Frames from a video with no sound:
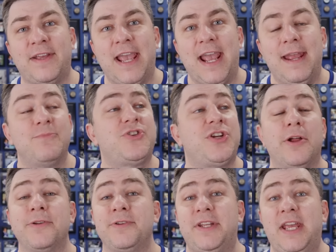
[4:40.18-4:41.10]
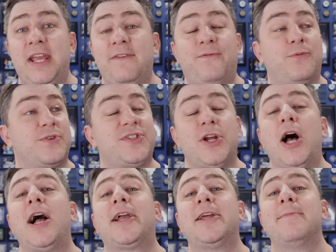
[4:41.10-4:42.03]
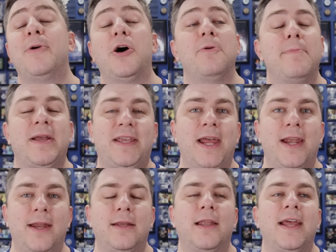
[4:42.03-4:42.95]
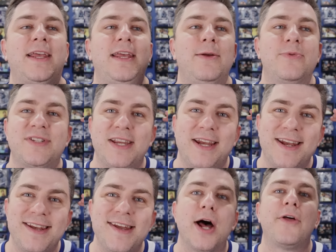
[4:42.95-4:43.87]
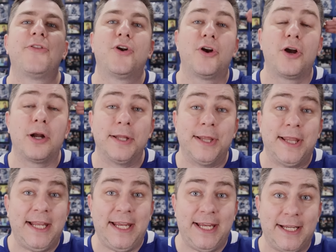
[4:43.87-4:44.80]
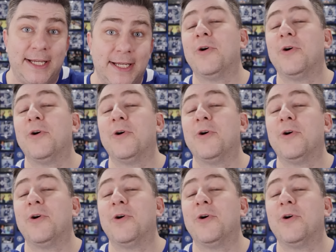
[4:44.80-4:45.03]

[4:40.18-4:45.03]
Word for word: the game, Sheldon Keefe was talking about MacKinnon like he was in another league.